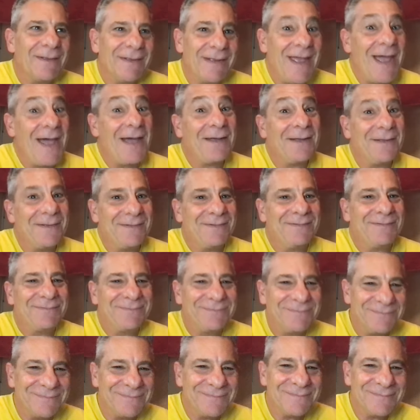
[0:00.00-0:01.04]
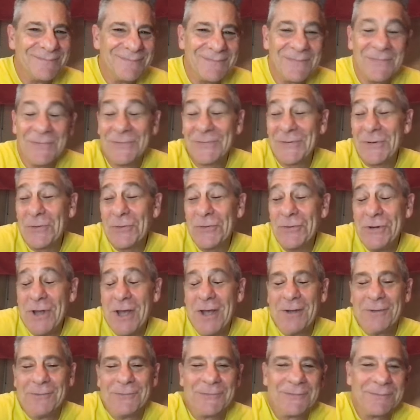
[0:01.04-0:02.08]
Yeah. So who
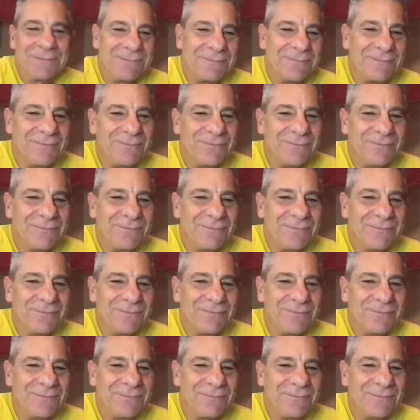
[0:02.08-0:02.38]
knows?